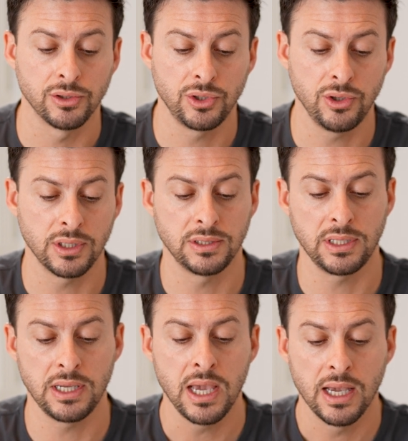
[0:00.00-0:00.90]
So you can
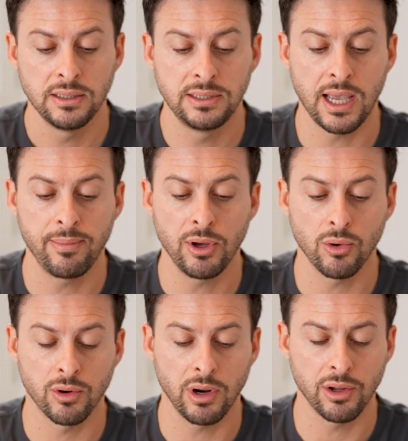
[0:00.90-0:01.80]
see debit
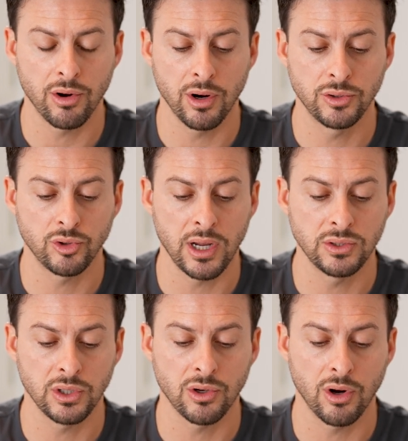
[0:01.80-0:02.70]
or credit card,
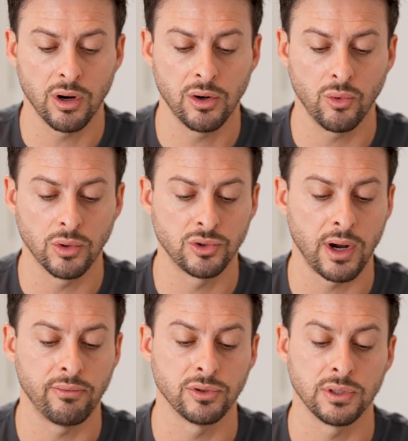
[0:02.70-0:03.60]
transit card, or
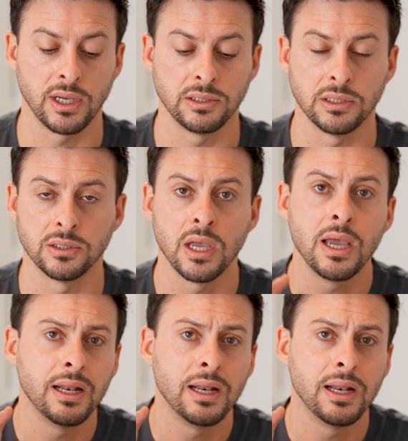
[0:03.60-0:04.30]
driver's license.